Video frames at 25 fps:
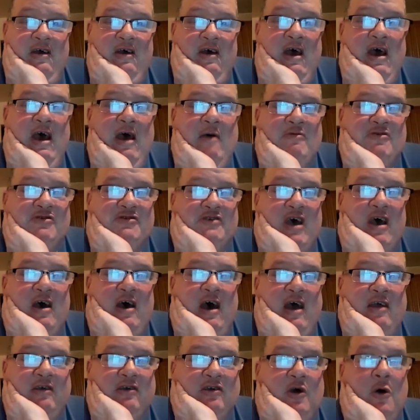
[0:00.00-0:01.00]

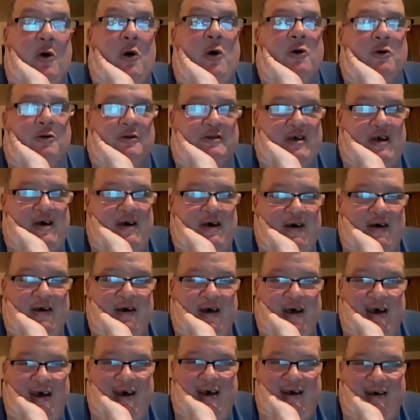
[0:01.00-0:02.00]
I cold.
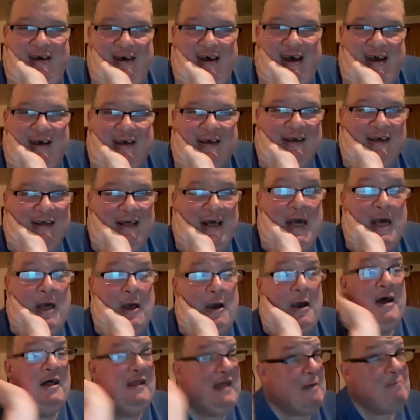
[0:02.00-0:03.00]

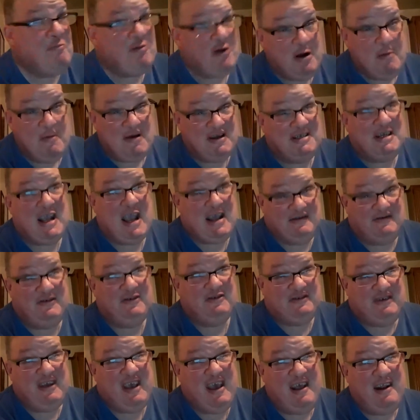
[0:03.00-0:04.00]
Well, that pretty much
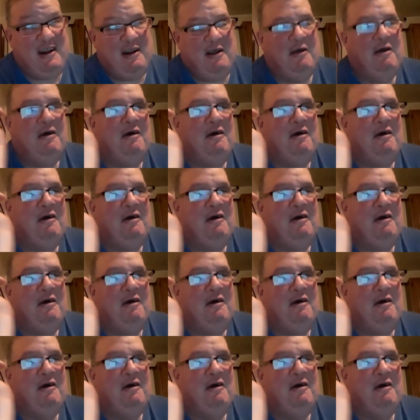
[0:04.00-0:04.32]
answers it.